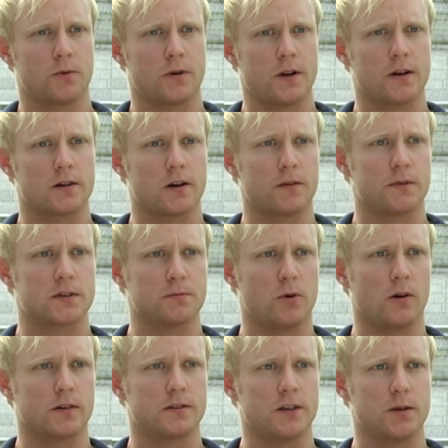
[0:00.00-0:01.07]
we're in a kind of a
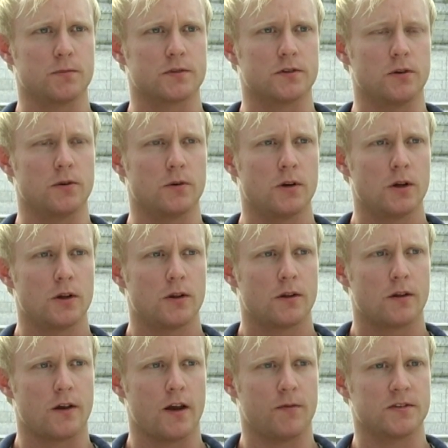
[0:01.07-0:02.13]
small team, so
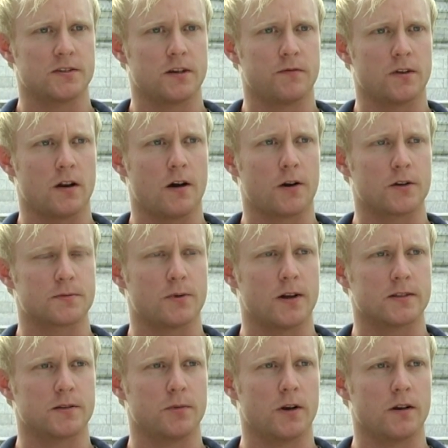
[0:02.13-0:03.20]
everyone's given a lot of
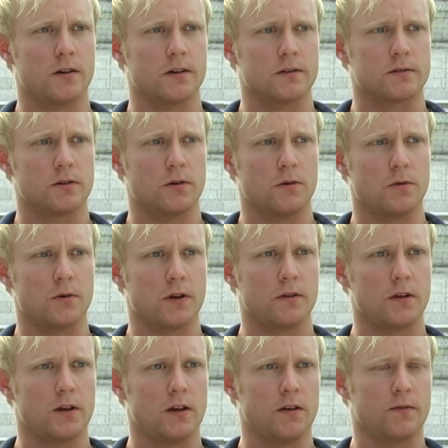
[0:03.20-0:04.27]
responsibility. So
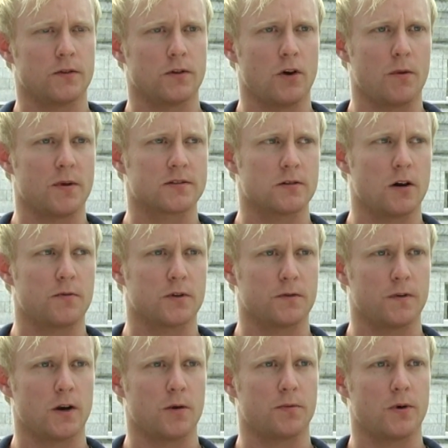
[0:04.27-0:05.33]
even though I'm a software
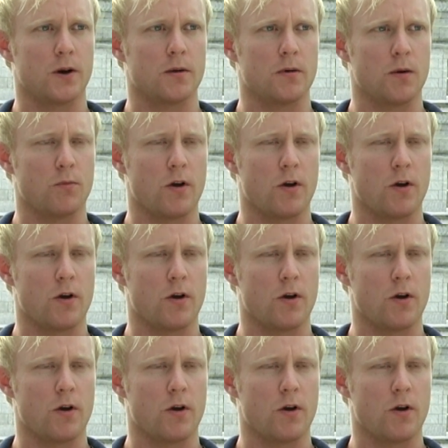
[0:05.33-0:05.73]
developer, I'm